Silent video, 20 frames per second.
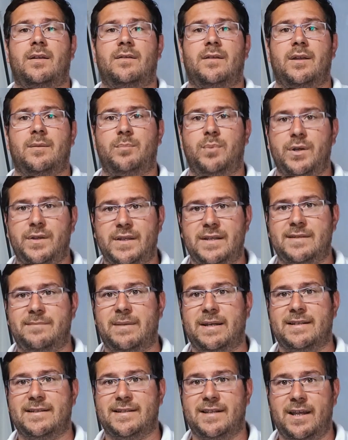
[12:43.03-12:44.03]
They'd put these
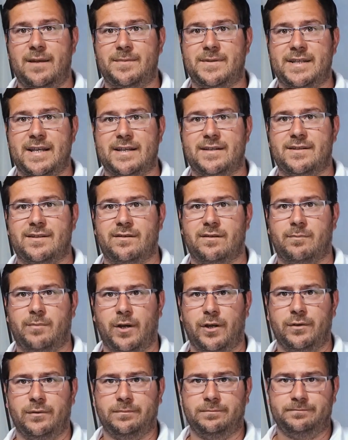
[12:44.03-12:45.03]
big skips next to the
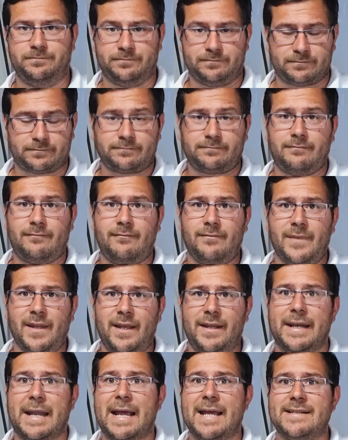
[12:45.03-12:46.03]
boat
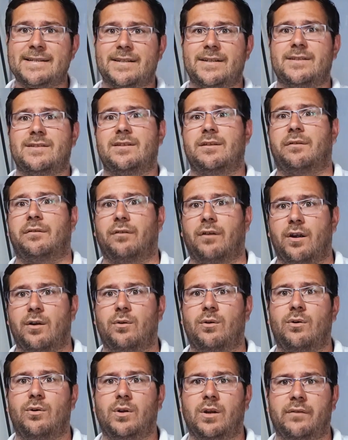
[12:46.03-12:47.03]
and ask us to throw
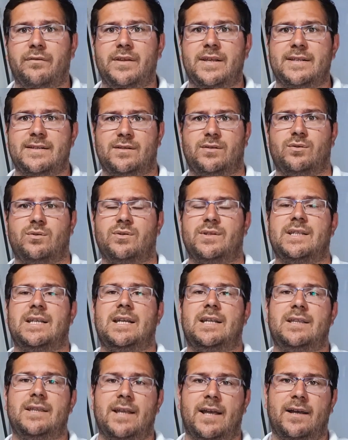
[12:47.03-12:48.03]
all of these tools
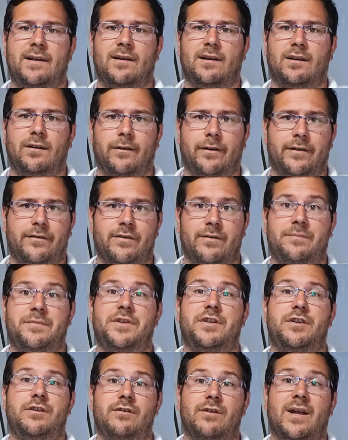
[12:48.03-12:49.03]
in there, a lot of them
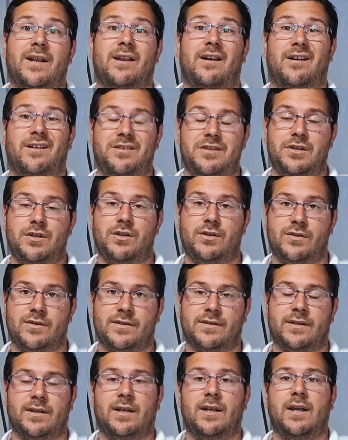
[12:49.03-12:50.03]
new and
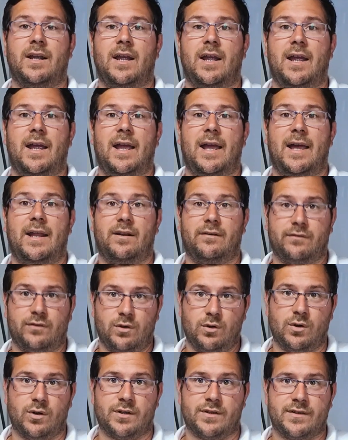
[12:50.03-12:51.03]
unused. And of
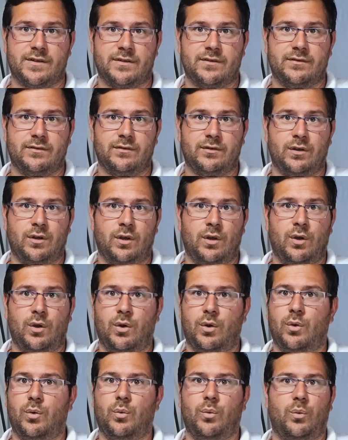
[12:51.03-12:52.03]
course,
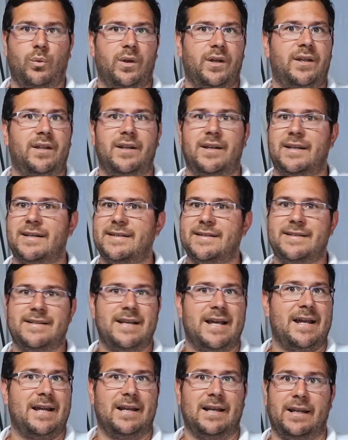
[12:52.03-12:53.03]
we did
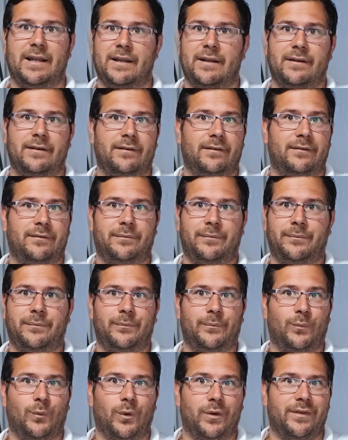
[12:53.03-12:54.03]
exactly
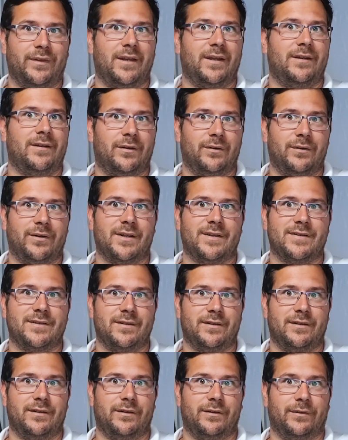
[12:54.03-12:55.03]
what they told us
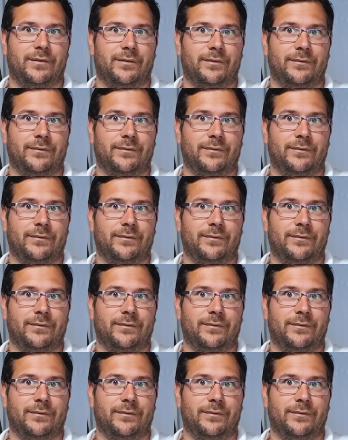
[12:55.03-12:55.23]
to do.